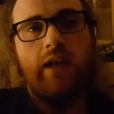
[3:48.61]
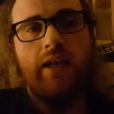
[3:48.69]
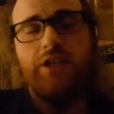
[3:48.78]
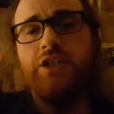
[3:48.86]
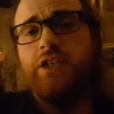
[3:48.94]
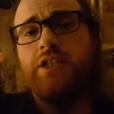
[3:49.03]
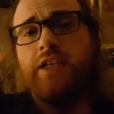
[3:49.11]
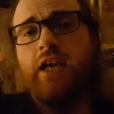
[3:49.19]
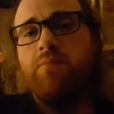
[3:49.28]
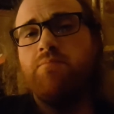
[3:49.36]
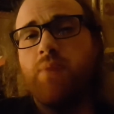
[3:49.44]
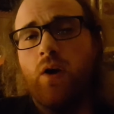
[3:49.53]
let's just
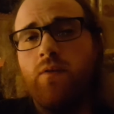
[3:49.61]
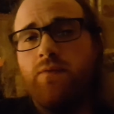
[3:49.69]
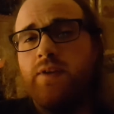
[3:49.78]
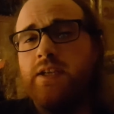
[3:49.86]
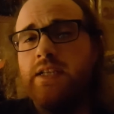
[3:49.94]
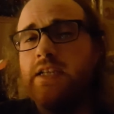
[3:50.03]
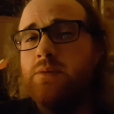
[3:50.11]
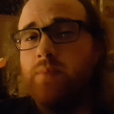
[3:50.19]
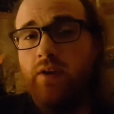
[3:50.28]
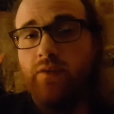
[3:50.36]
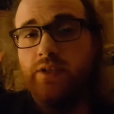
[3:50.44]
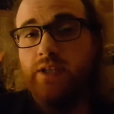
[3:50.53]
say both these
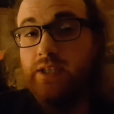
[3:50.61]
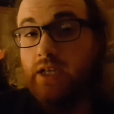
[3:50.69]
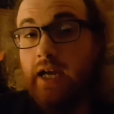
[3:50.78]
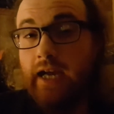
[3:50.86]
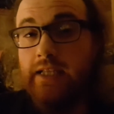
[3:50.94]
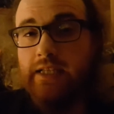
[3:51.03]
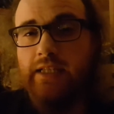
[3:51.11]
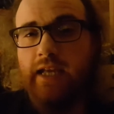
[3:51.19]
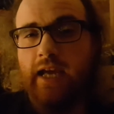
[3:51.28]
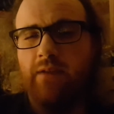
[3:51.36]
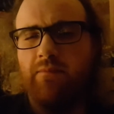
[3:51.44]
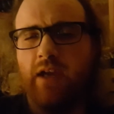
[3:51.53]
experiences I had
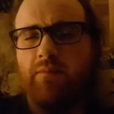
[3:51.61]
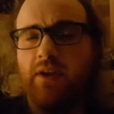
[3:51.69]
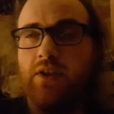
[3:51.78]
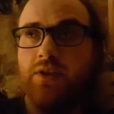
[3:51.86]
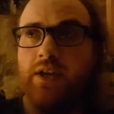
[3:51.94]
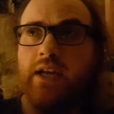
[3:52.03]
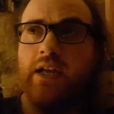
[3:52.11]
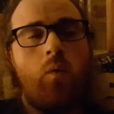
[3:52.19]
today made me think,